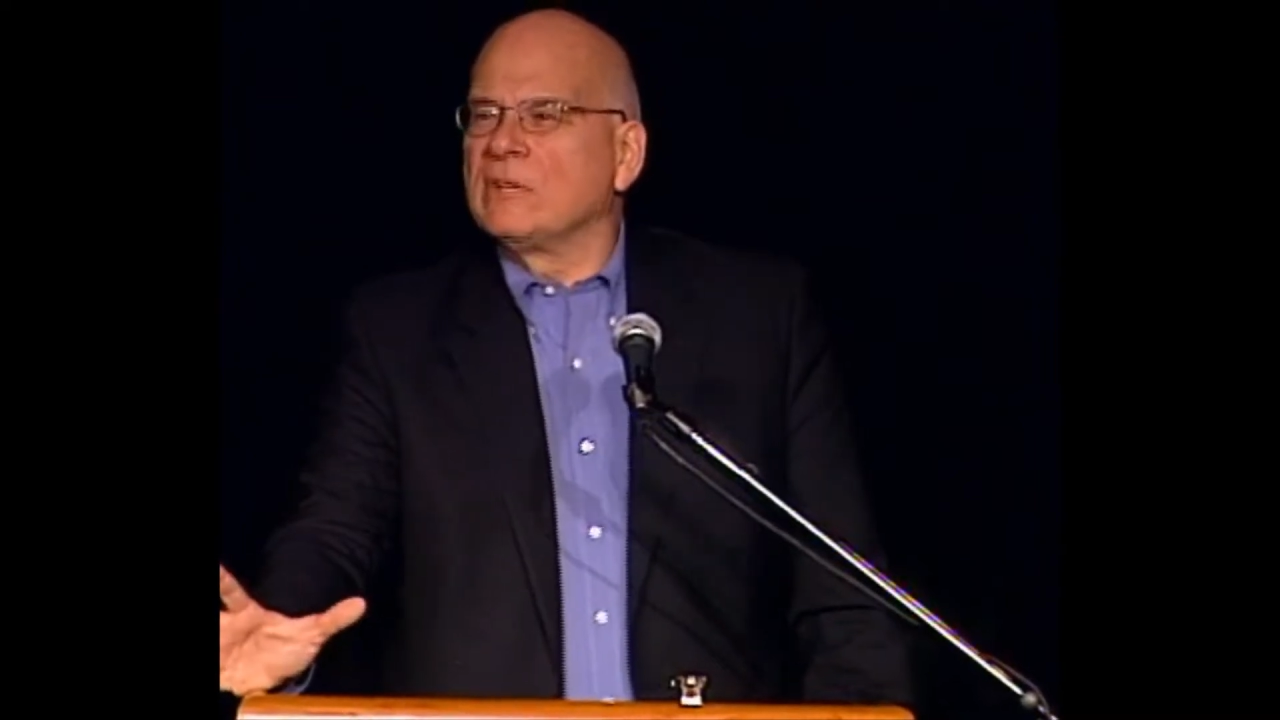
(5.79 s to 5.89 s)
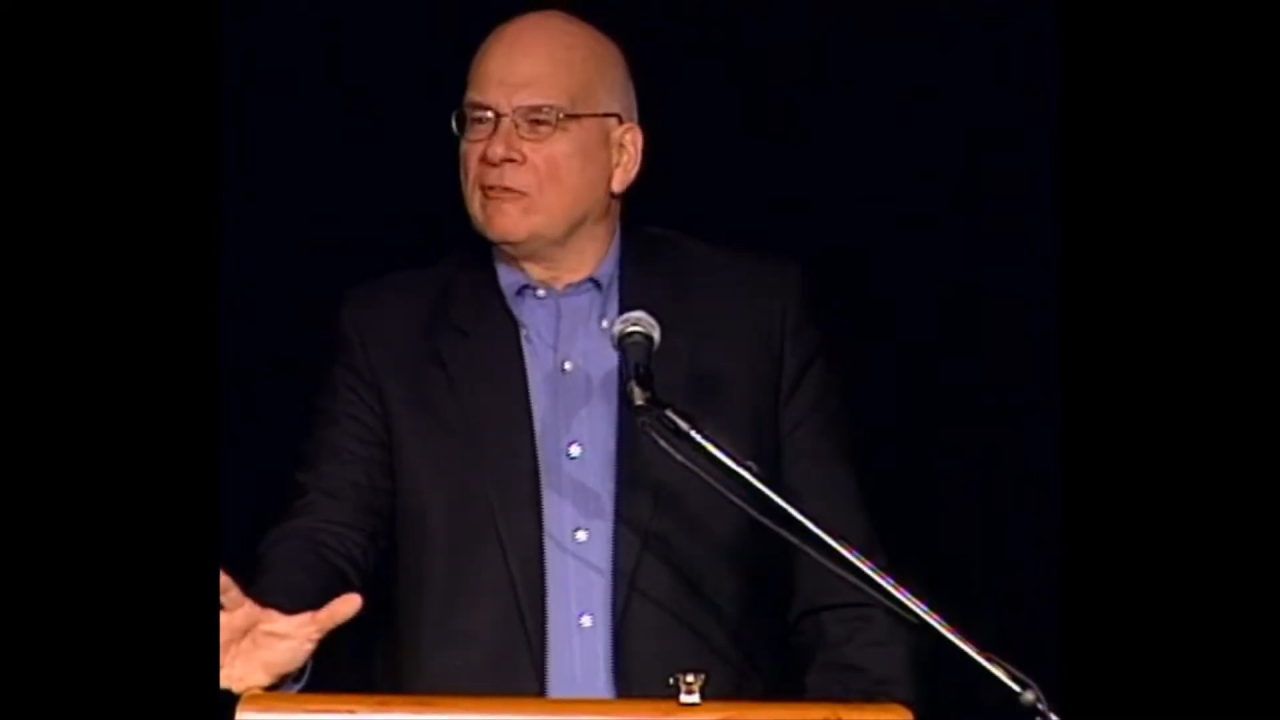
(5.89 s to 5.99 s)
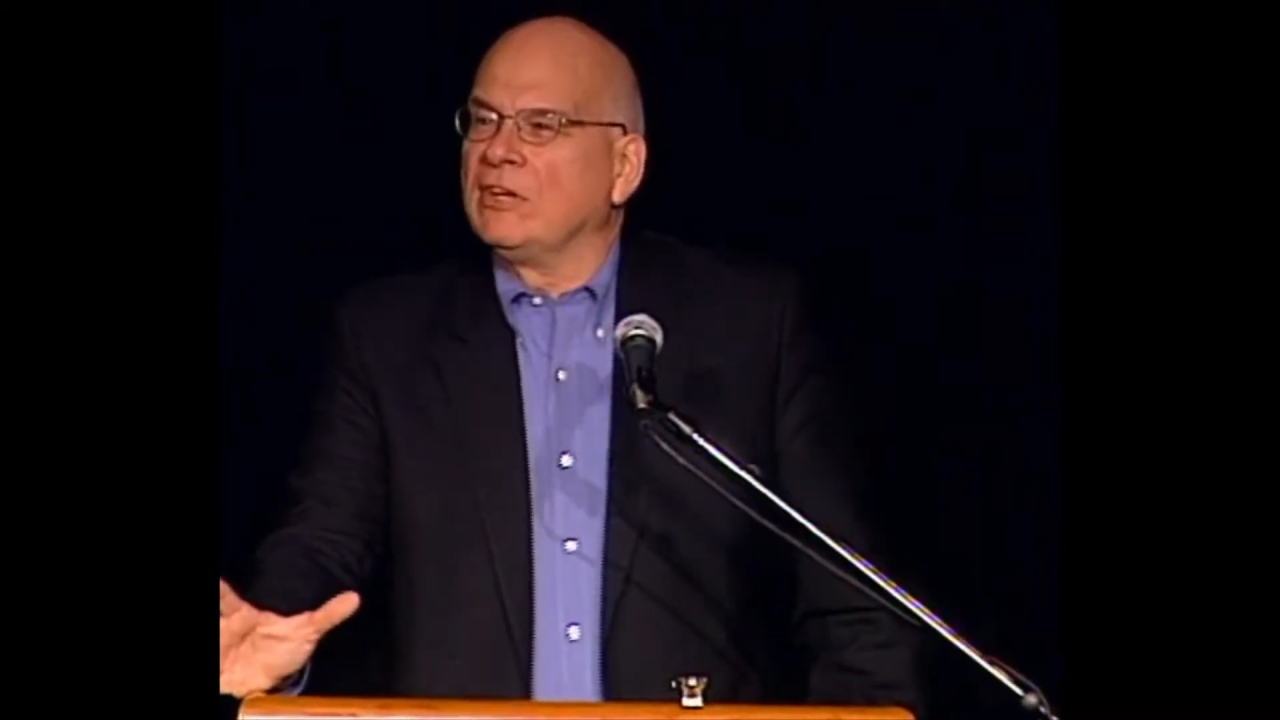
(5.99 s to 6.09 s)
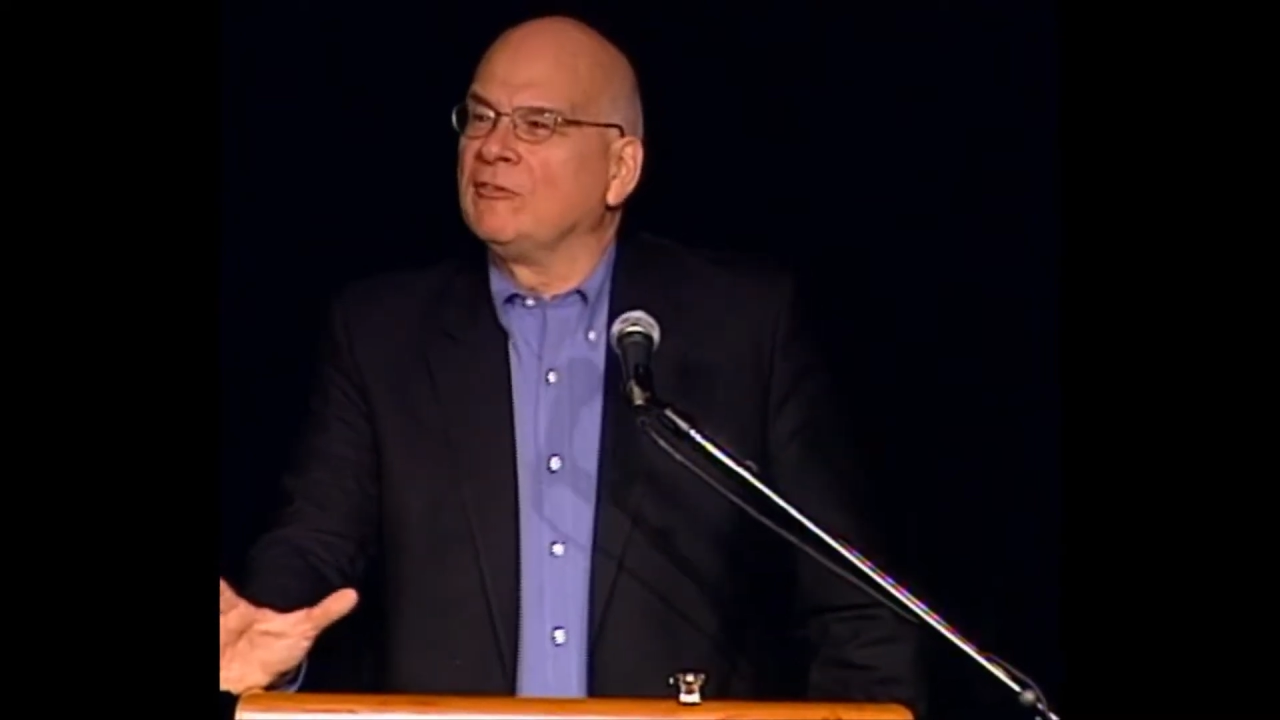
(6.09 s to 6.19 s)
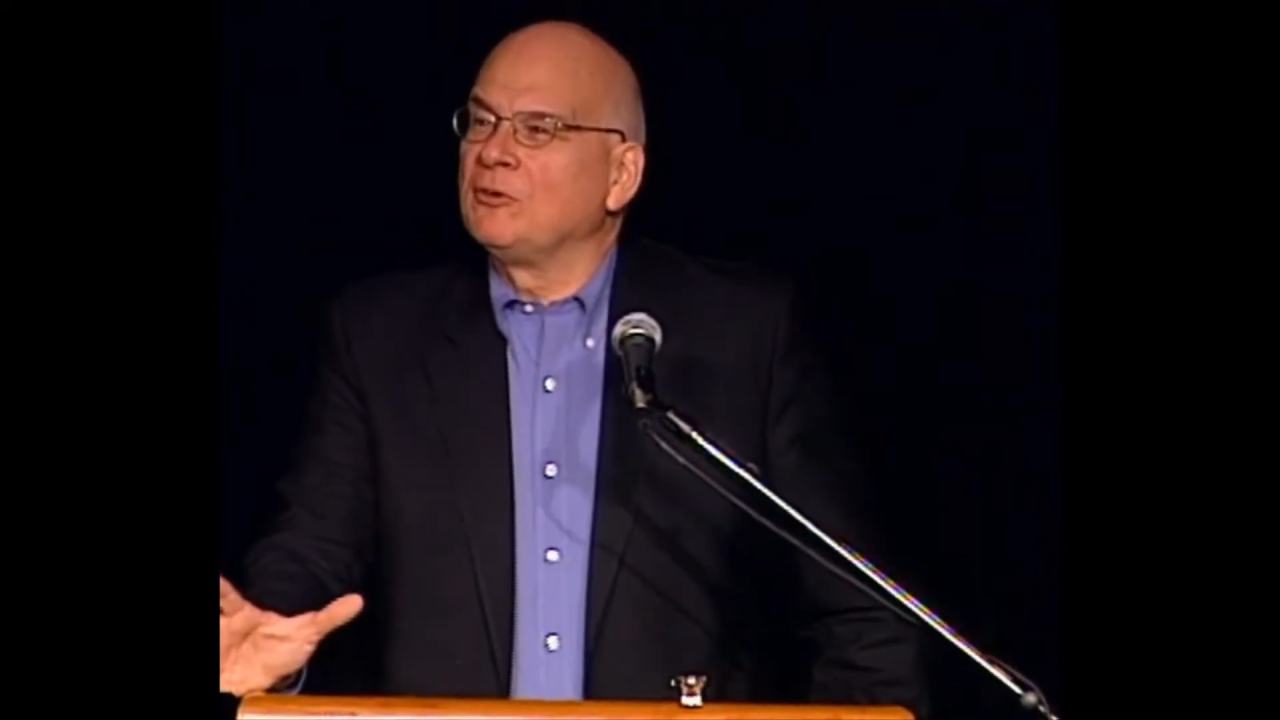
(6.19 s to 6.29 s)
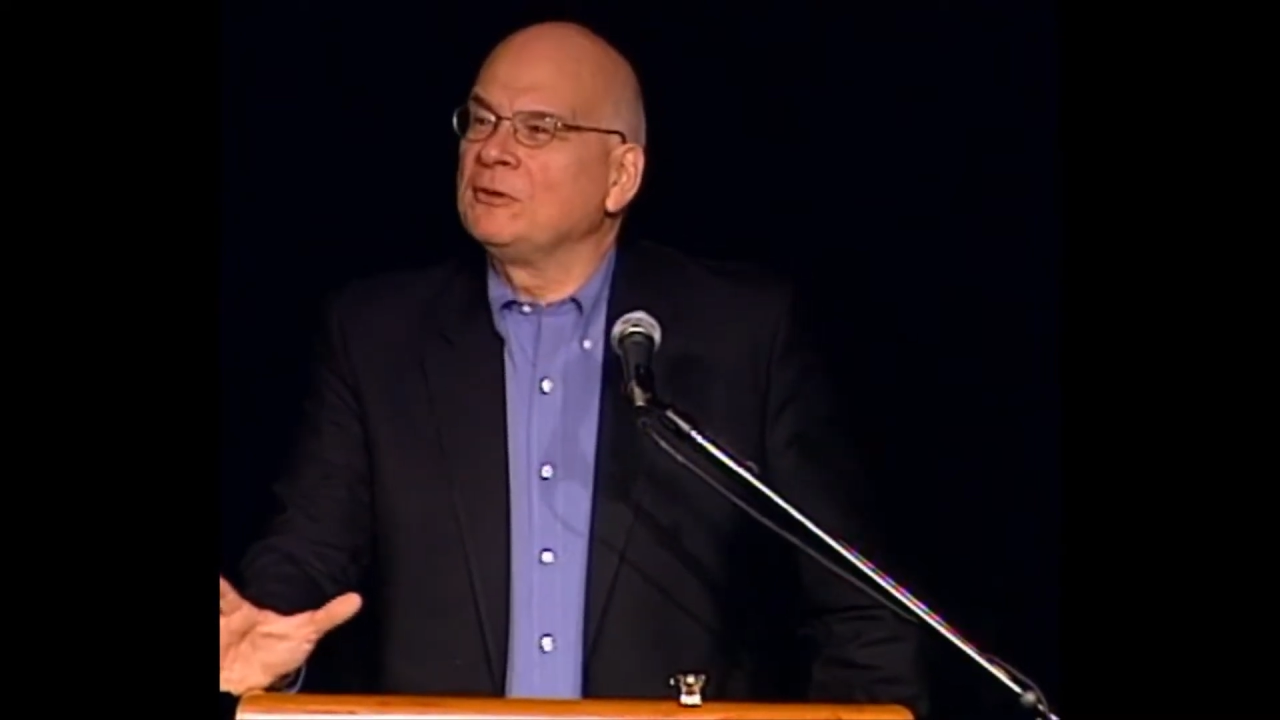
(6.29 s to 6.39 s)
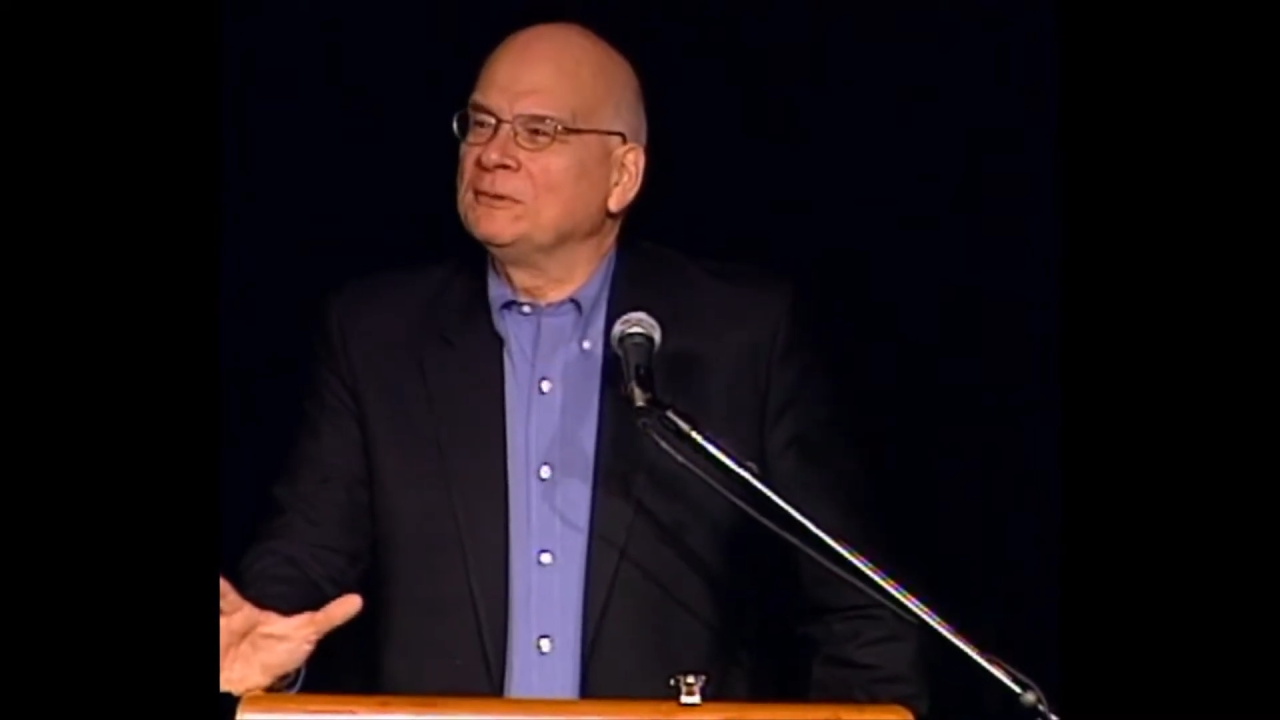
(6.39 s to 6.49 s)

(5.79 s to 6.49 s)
of an effort.